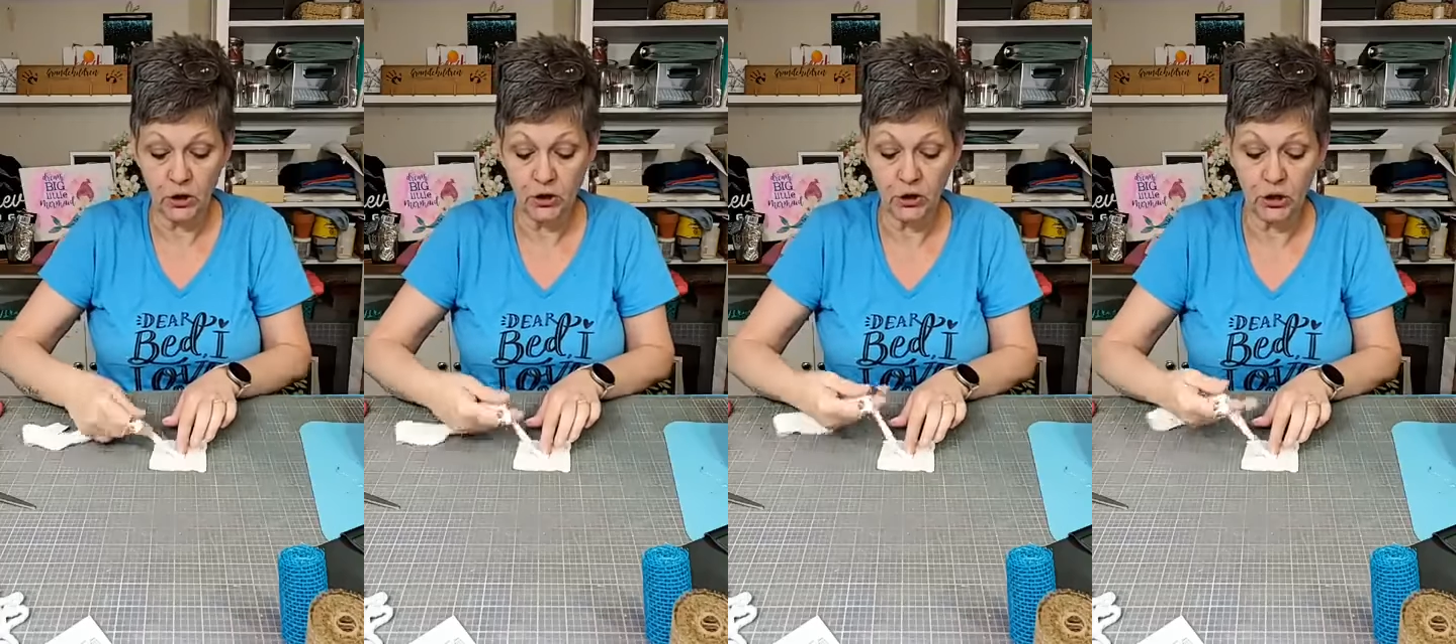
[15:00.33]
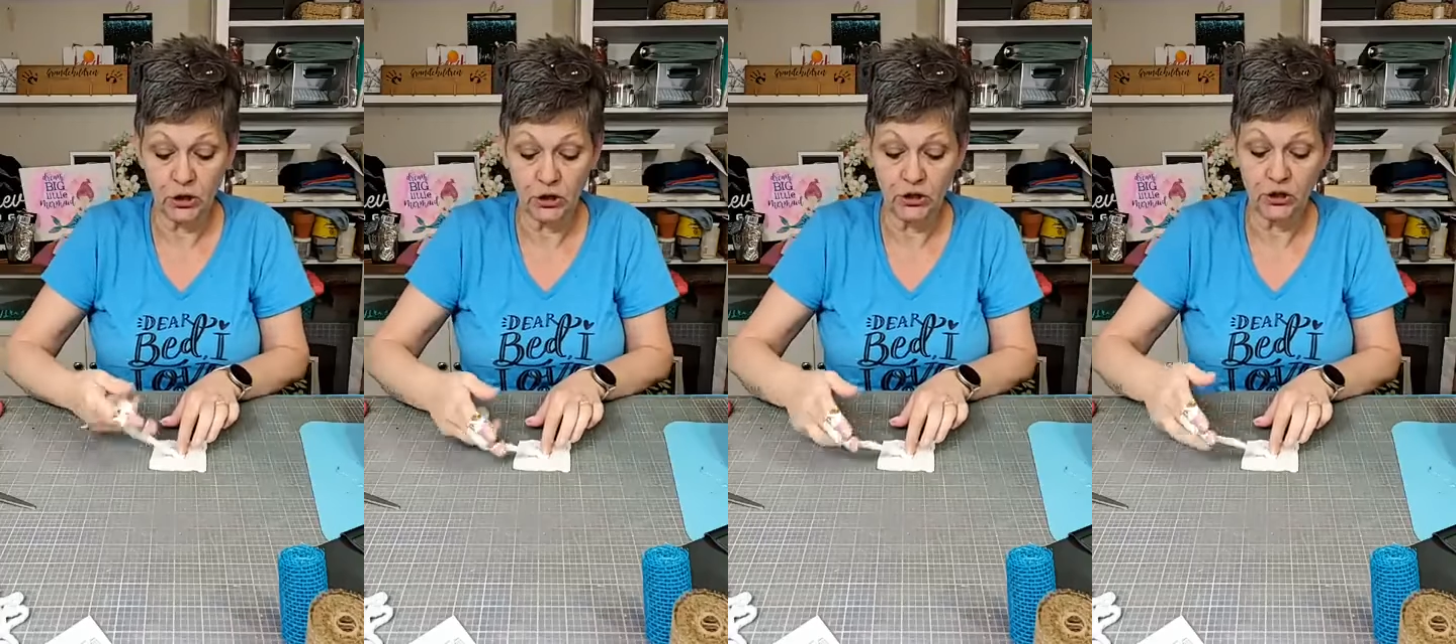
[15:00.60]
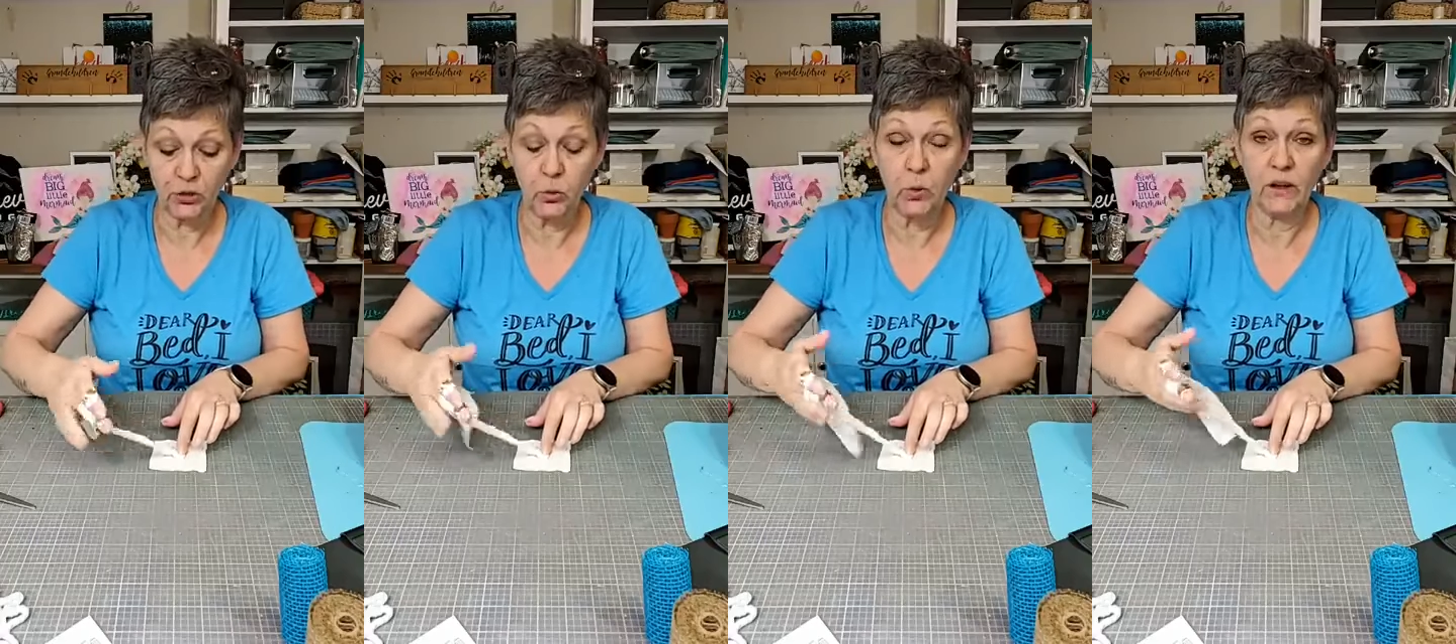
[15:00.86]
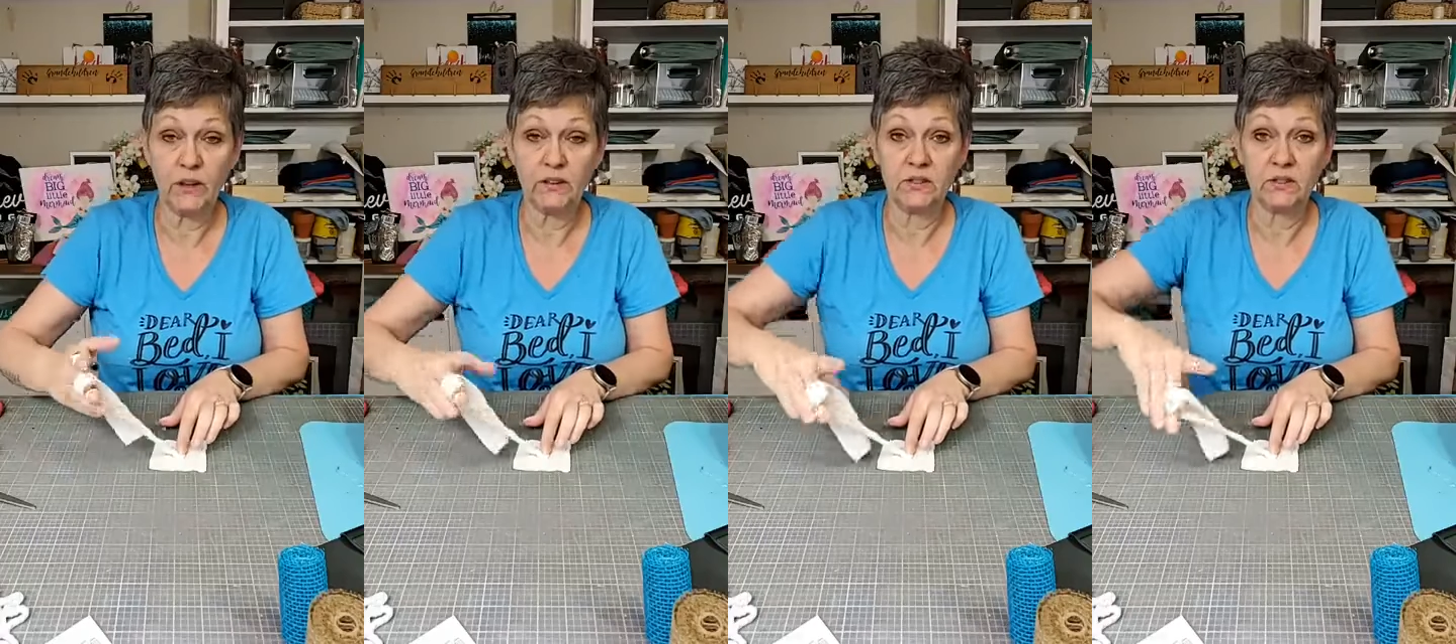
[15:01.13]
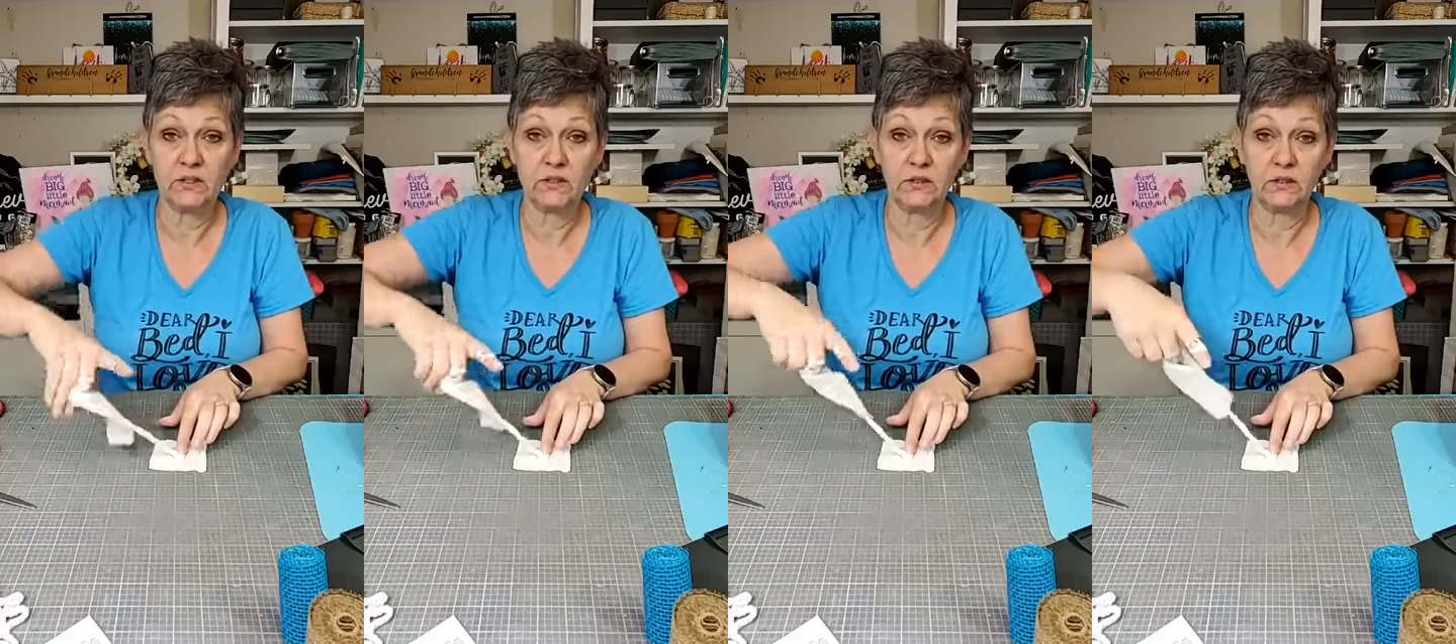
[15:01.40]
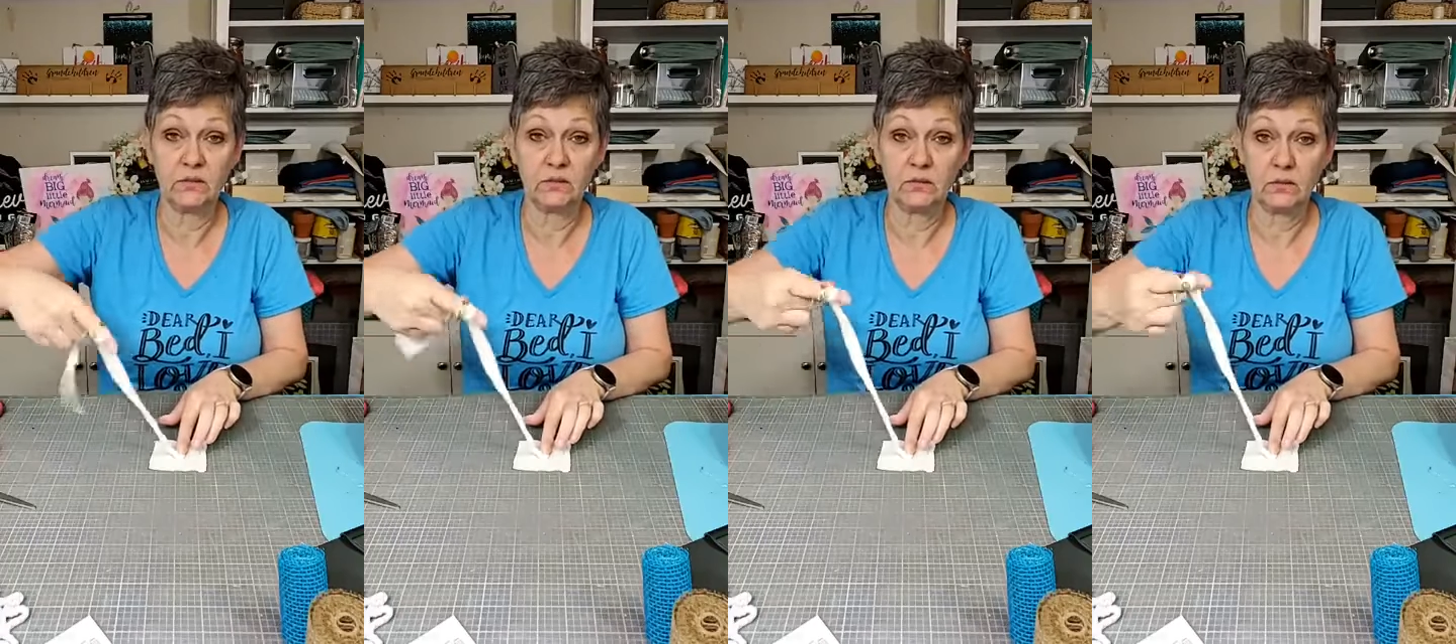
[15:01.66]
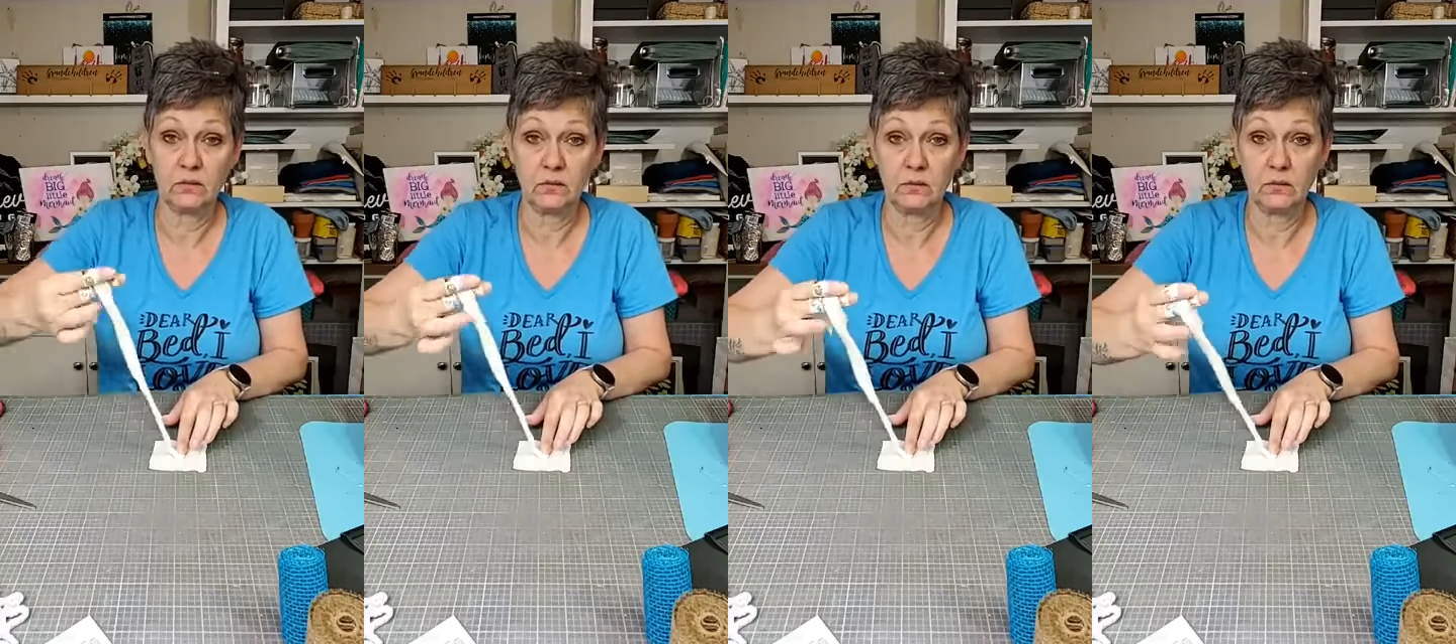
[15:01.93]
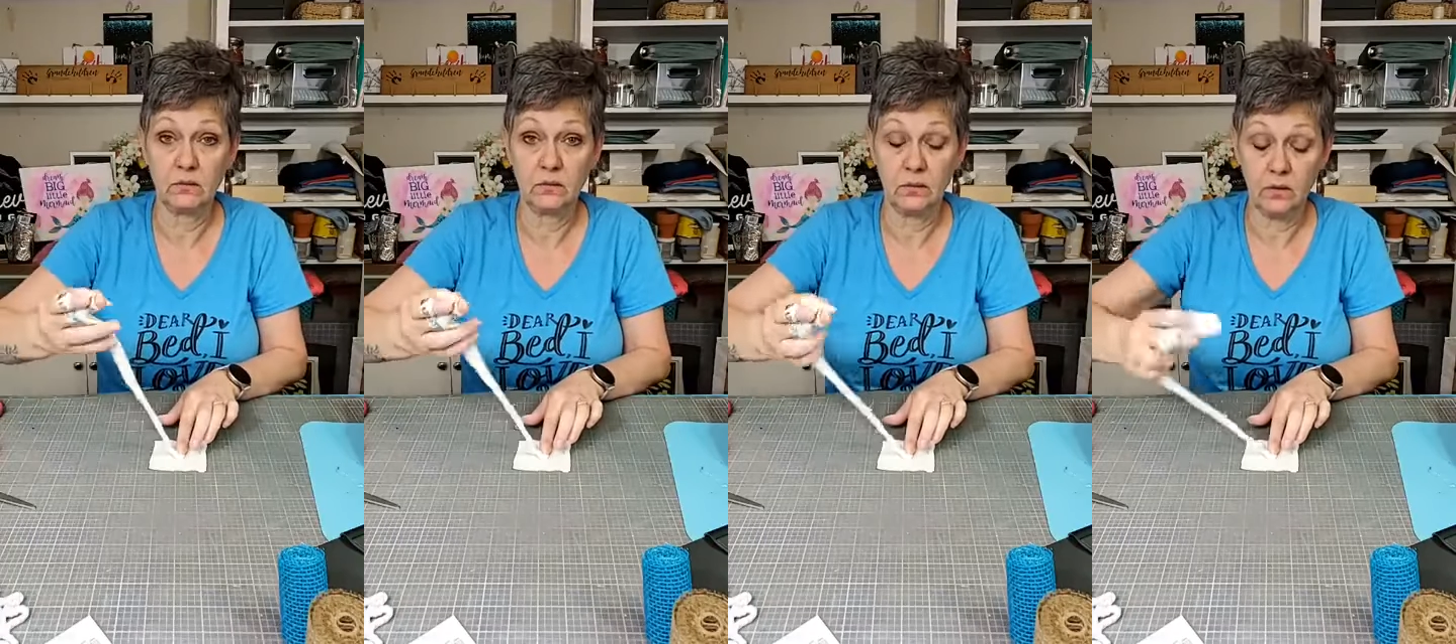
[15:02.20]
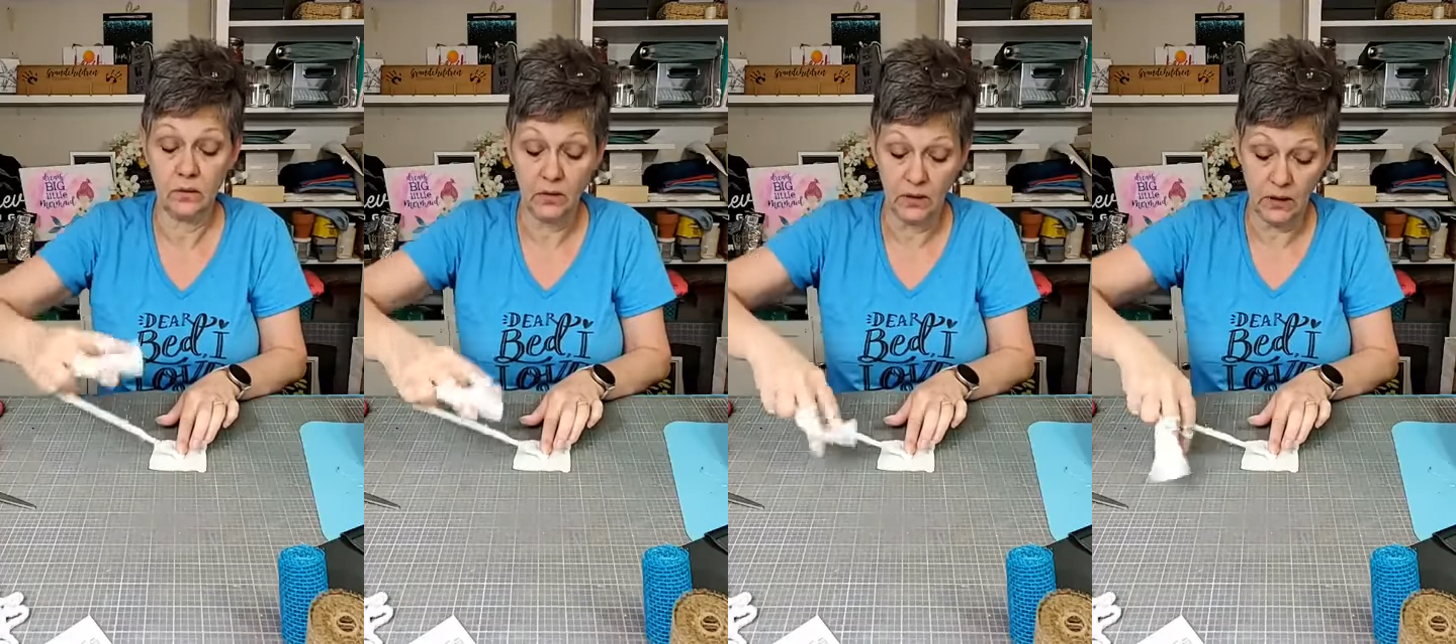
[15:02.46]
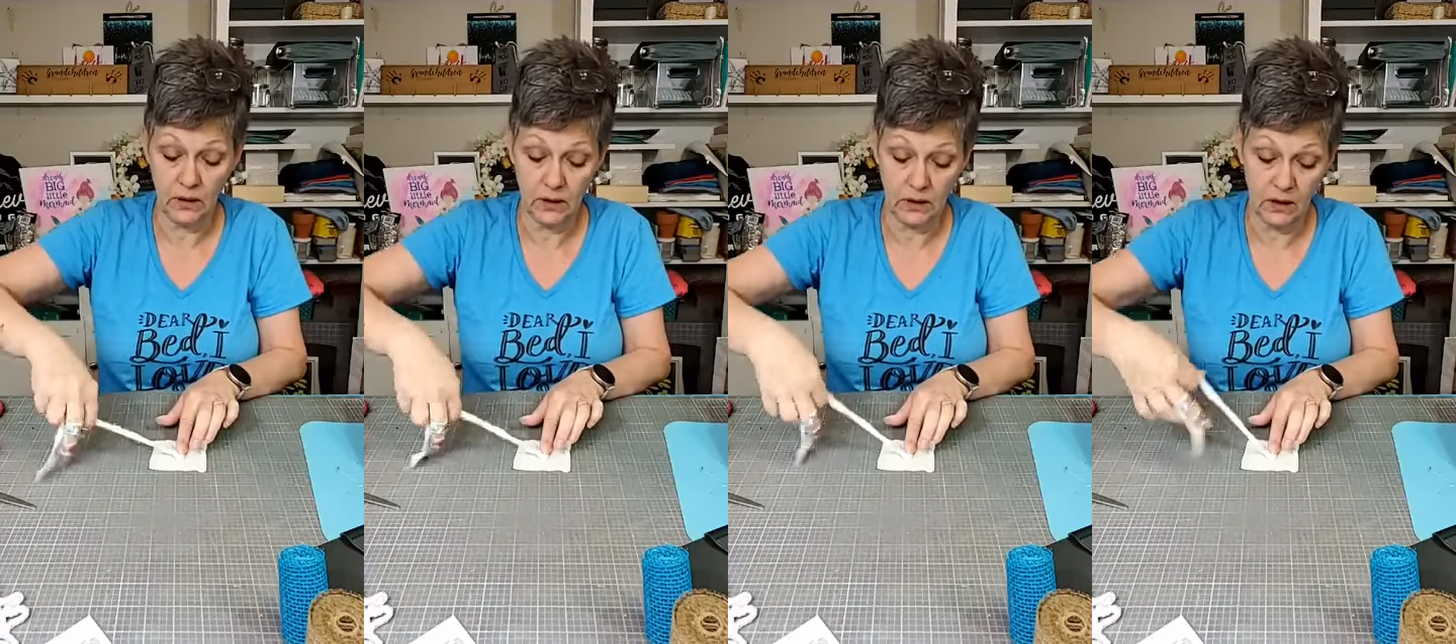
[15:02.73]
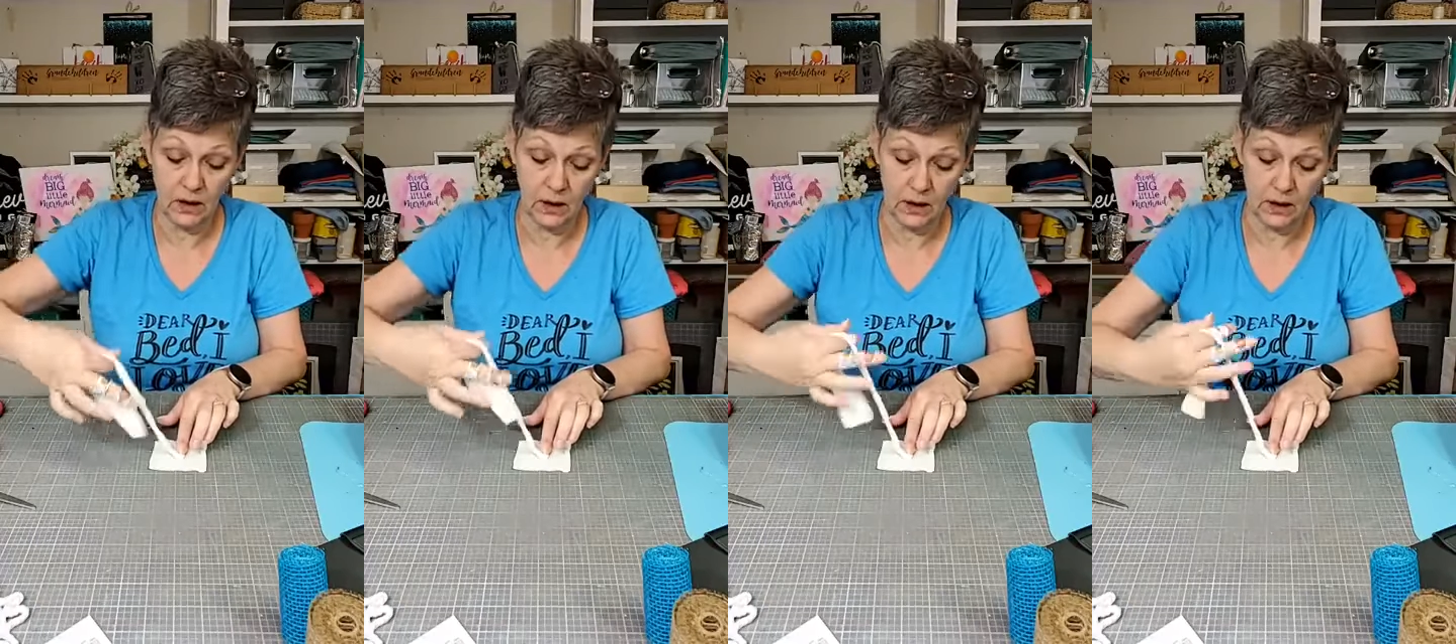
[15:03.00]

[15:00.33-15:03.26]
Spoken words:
you're going to twist the